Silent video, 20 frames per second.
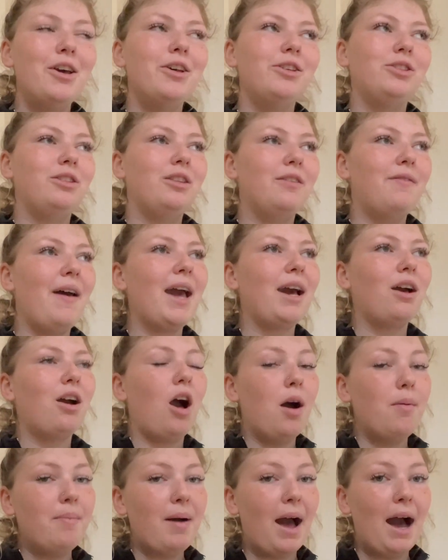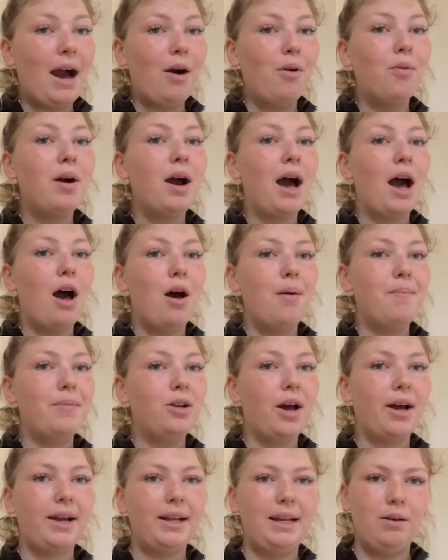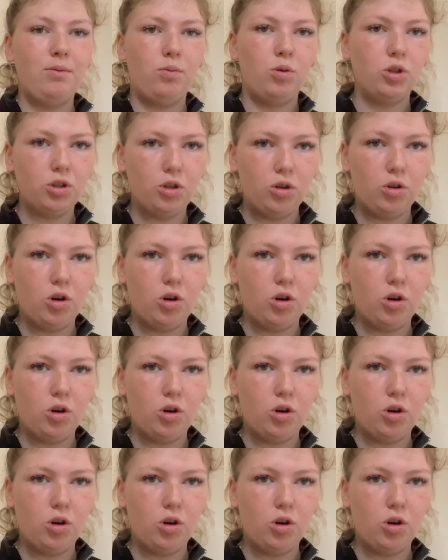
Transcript: So the vet come out. Luckily it wasn't